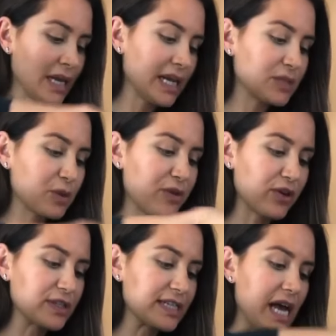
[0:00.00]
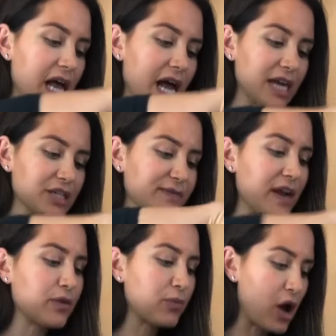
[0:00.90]
It's pretty versatile. I just
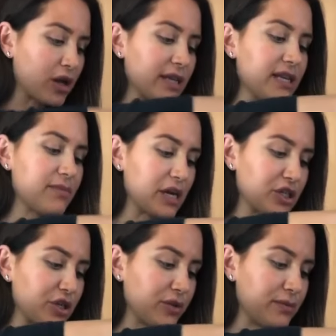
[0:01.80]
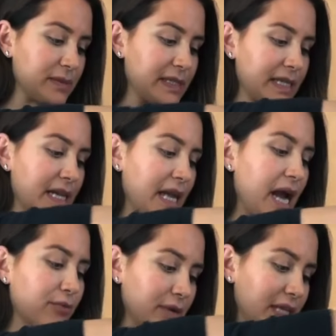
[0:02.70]
find the broccoli, the mushrooms,
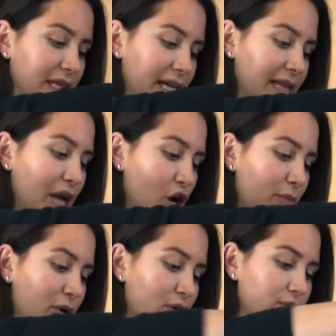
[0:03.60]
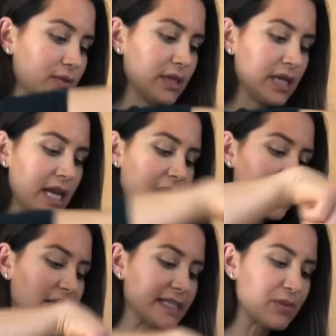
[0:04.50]
I really like that combo.
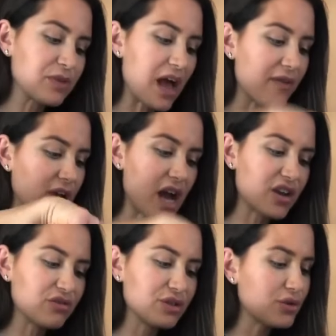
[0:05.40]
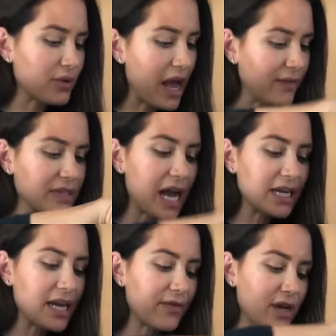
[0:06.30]
And then same with the avocado. You don't have to add
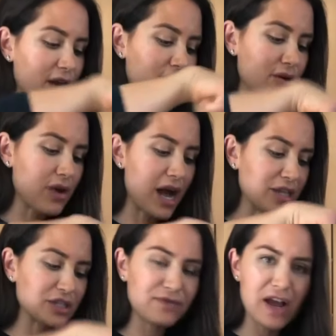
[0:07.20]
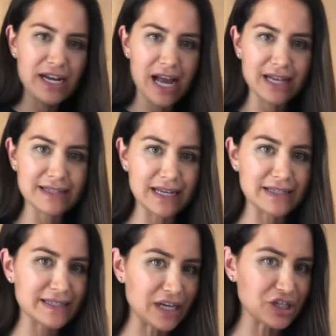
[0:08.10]
an avocado. I just find it adds like
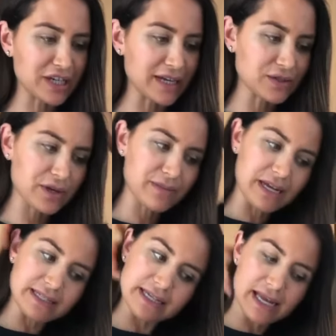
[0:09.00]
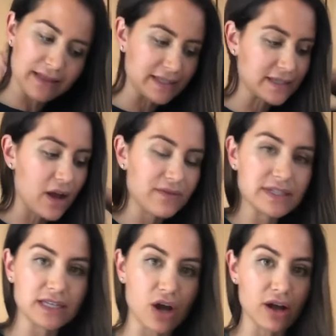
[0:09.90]
such a nice creaminess. Again, this is
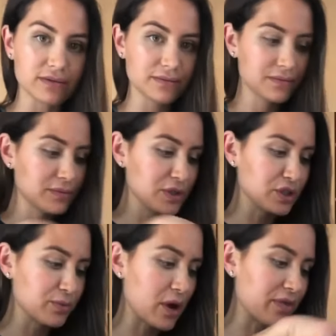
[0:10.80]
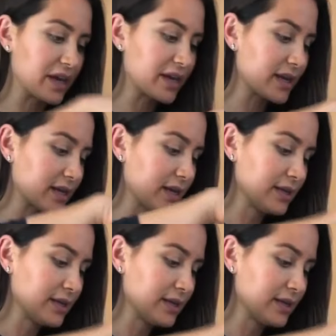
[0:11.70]
obviously not super authentic.